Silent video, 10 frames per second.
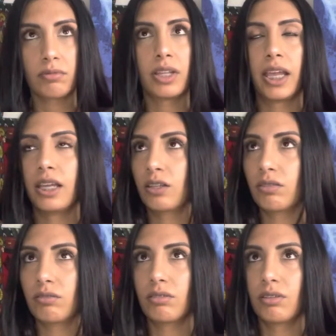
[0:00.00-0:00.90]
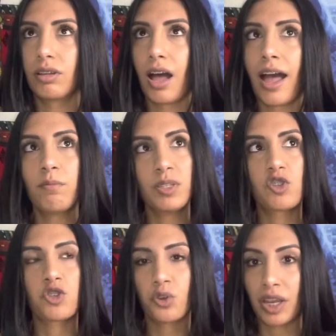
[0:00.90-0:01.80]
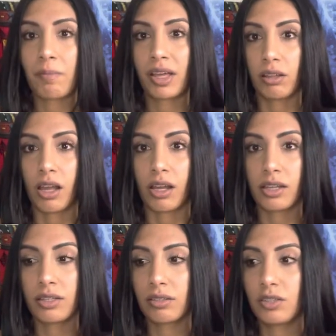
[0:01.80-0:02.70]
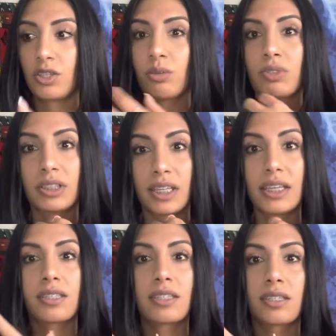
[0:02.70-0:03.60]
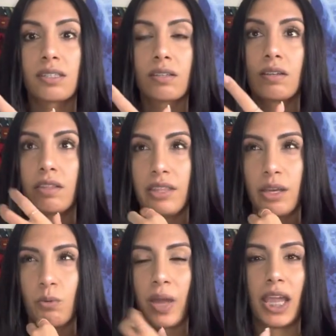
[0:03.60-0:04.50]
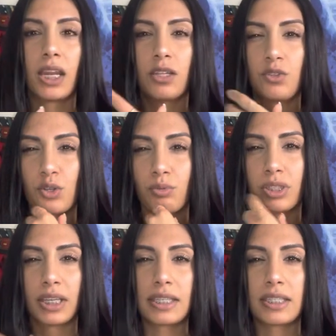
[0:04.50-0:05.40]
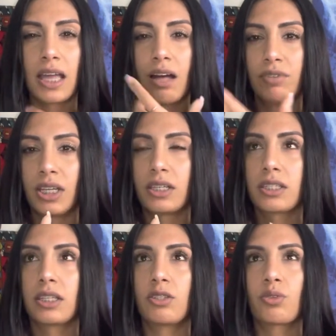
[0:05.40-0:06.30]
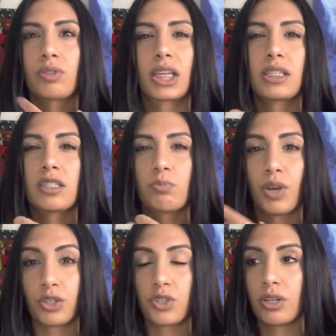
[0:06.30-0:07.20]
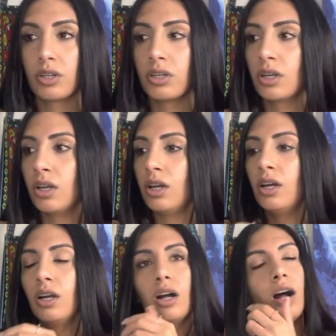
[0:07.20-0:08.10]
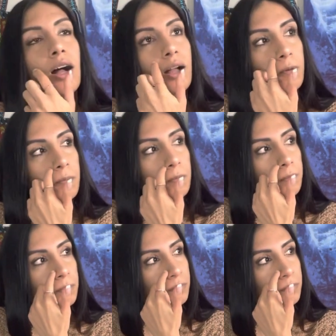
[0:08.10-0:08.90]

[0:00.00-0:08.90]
Like, I've been screaming a lot to release the weight and to release heaviness and to release pressure, and